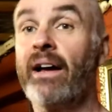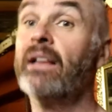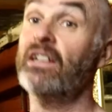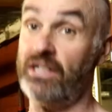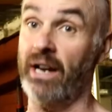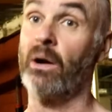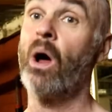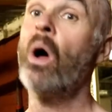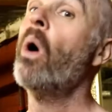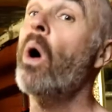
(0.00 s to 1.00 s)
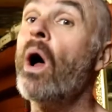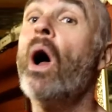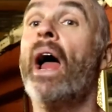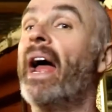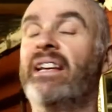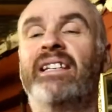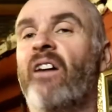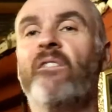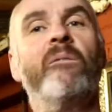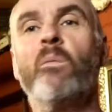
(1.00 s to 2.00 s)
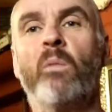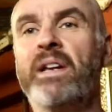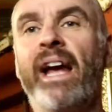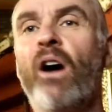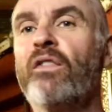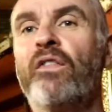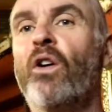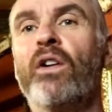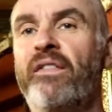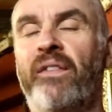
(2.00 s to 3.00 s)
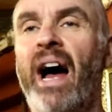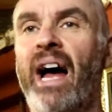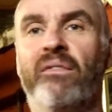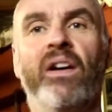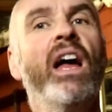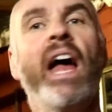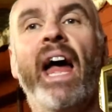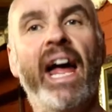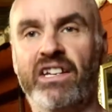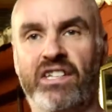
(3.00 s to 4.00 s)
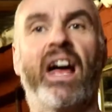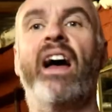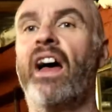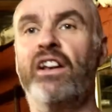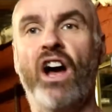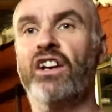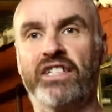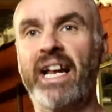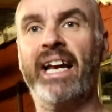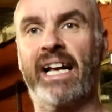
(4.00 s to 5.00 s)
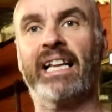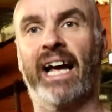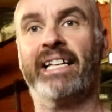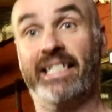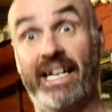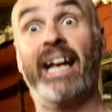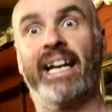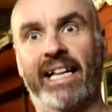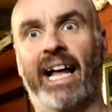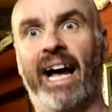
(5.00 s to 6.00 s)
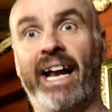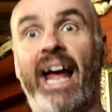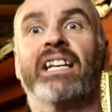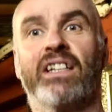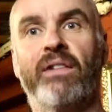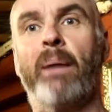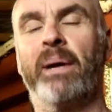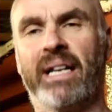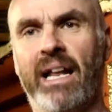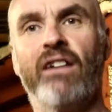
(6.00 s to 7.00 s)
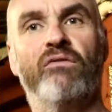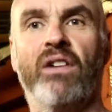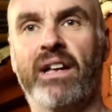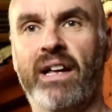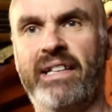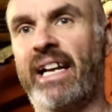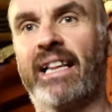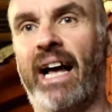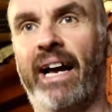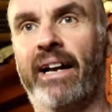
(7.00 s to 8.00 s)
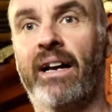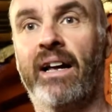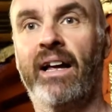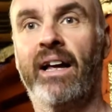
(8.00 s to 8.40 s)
Listen, it's that when you get over 45, it's not a steady climb, it's a rapid decline.